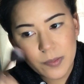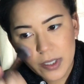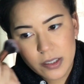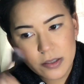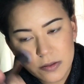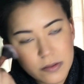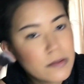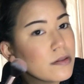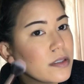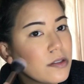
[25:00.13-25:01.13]
But
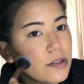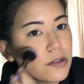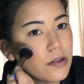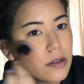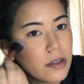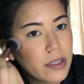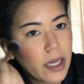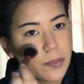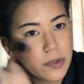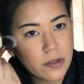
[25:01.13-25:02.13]
I just go along the
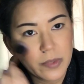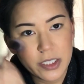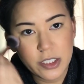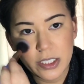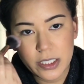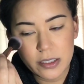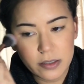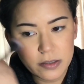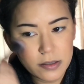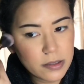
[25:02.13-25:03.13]
apple of my
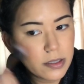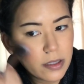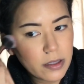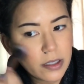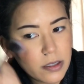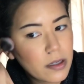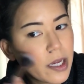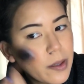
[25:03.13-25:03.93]
cheeks and then